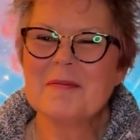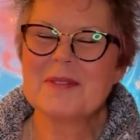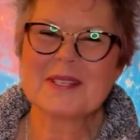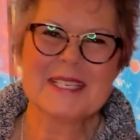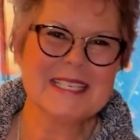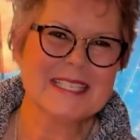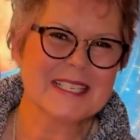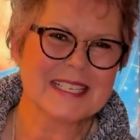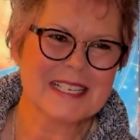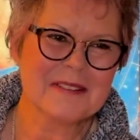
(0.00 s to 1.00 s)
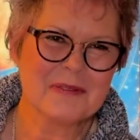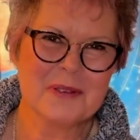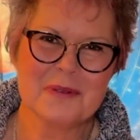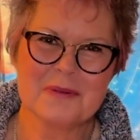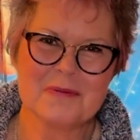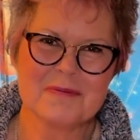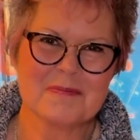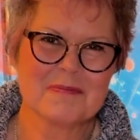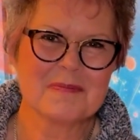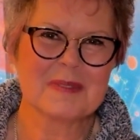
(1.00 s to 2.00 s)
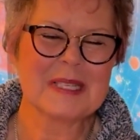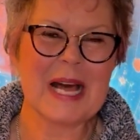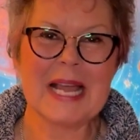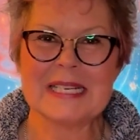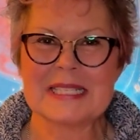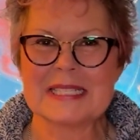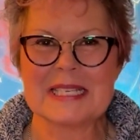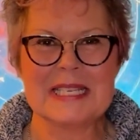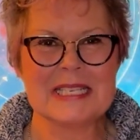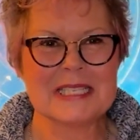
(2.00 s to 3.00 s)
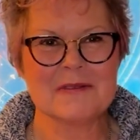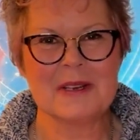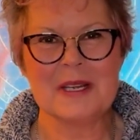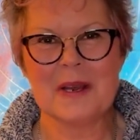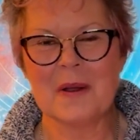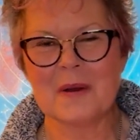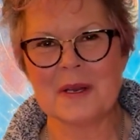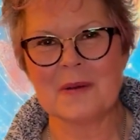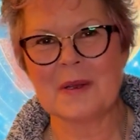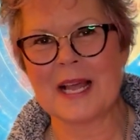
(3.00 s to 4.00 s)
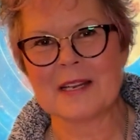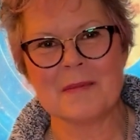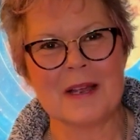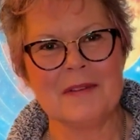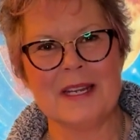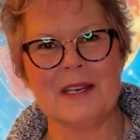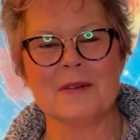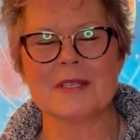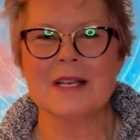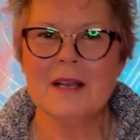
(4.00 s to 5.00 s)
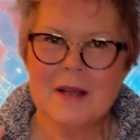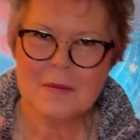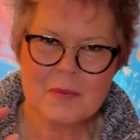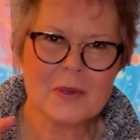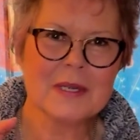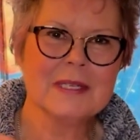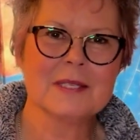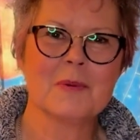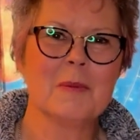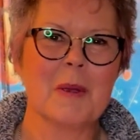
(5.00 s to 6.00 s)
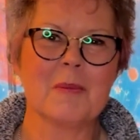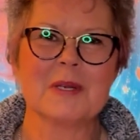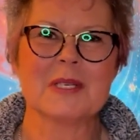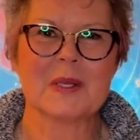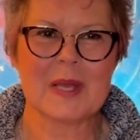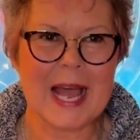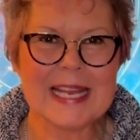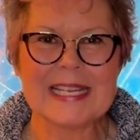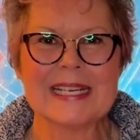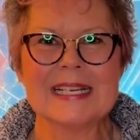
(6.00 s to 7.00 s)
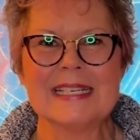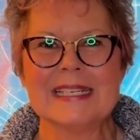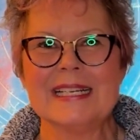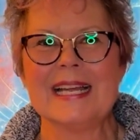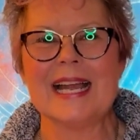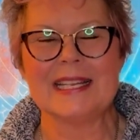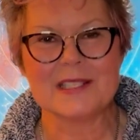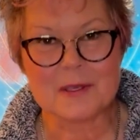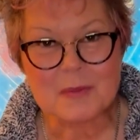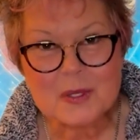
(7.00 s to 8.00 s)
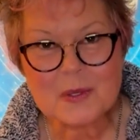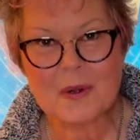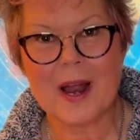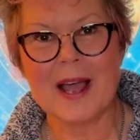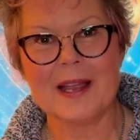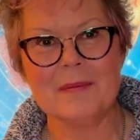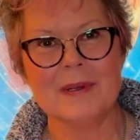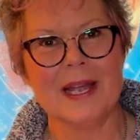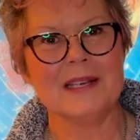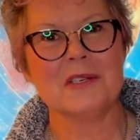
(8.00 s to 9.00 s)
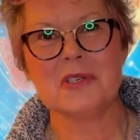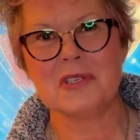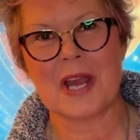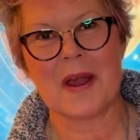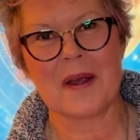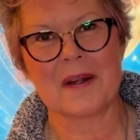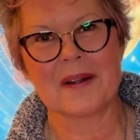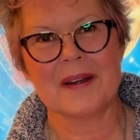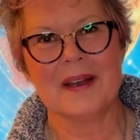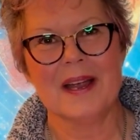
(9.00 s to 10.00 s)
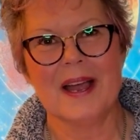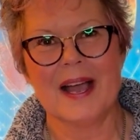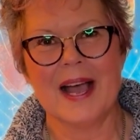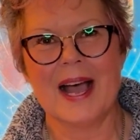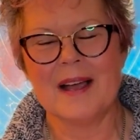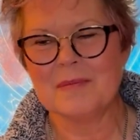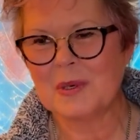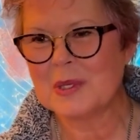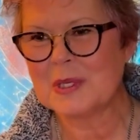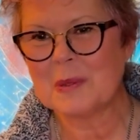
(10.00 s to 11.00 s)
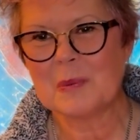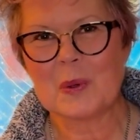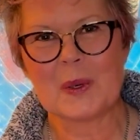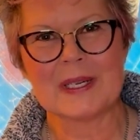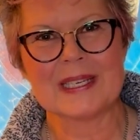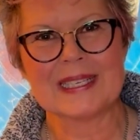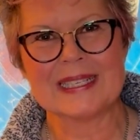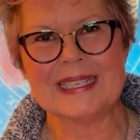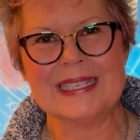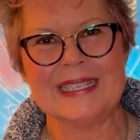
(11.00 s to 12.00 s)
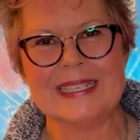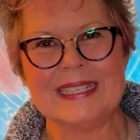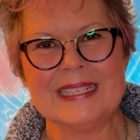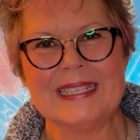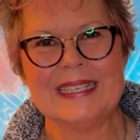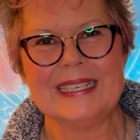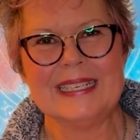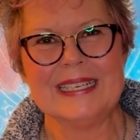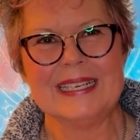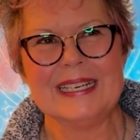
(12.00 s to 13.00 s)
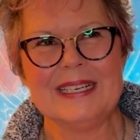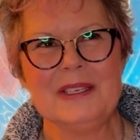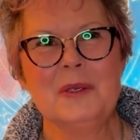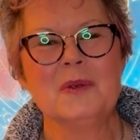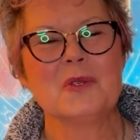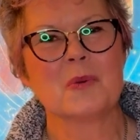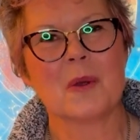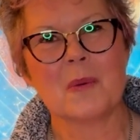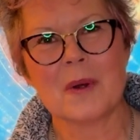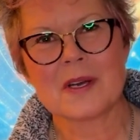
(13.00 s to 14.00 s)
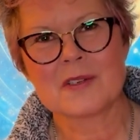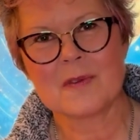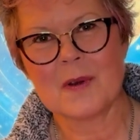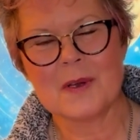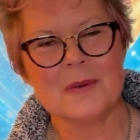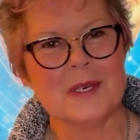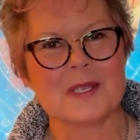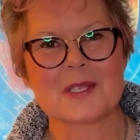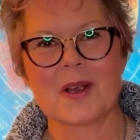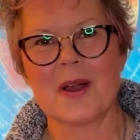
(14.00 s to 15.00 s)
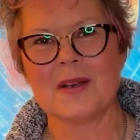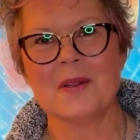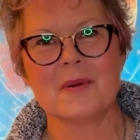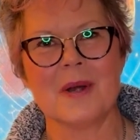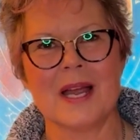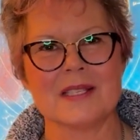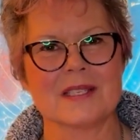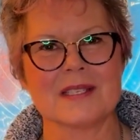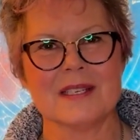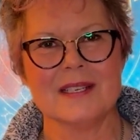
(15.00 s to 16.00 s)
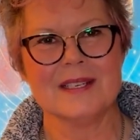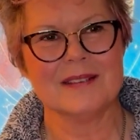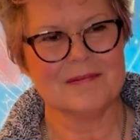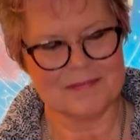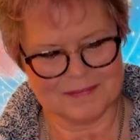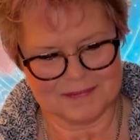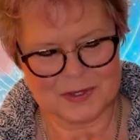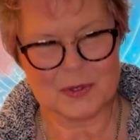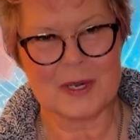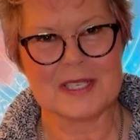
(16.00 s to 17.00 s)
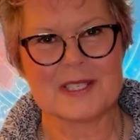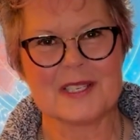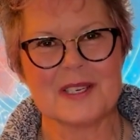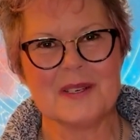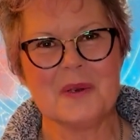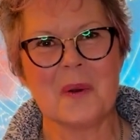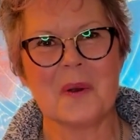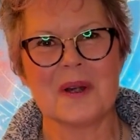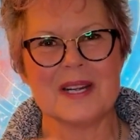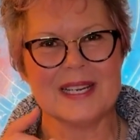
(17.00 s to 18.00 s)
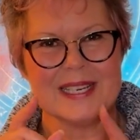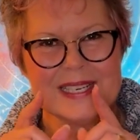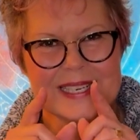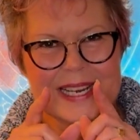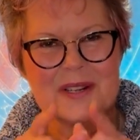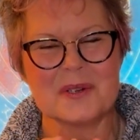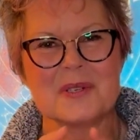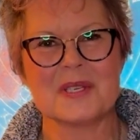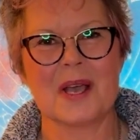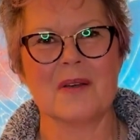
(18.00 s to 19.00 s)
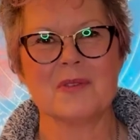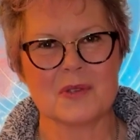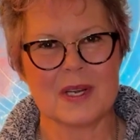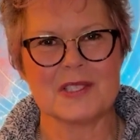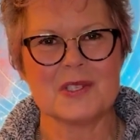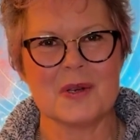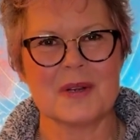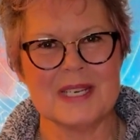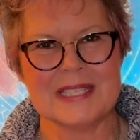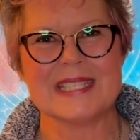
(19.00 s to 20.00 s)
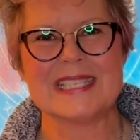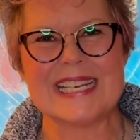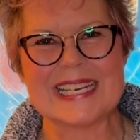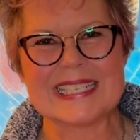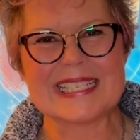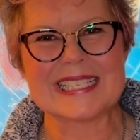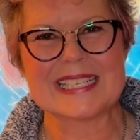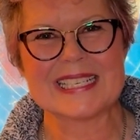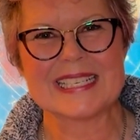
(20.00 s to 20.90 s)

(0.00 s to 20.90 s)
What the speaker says: Please, if you've liked this video or you like my videos, please remember to like it and subscribe and to share. Most importantly, use what works for you, discard the rest. Trust your inner self, trust your instincts.